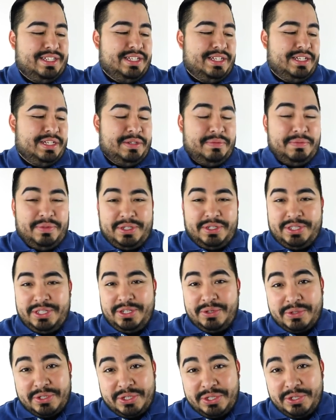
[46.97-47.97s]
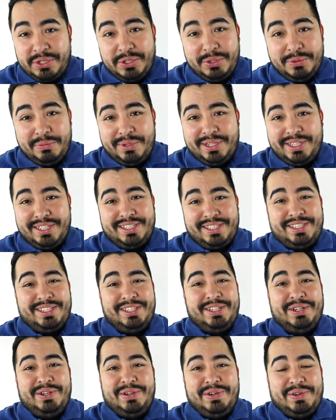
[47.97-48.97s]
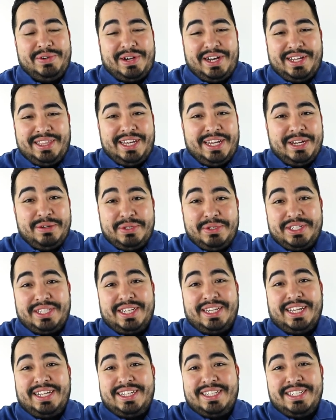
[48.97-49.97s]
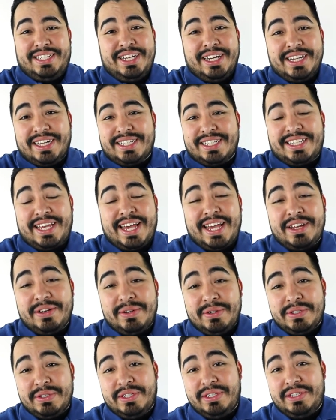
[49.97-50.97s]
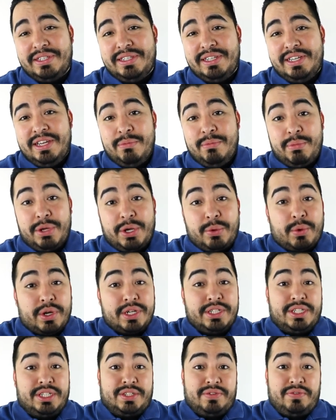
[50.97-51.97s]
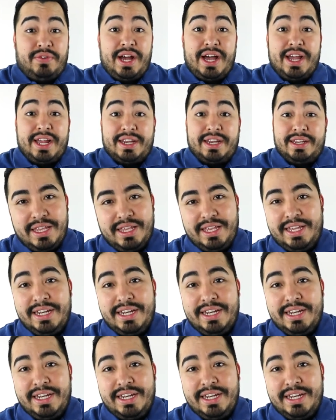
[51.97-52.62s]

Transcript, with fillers: Um, there's no tube, and so I thought it was just going to get stuck and tangled, but it worked just fine.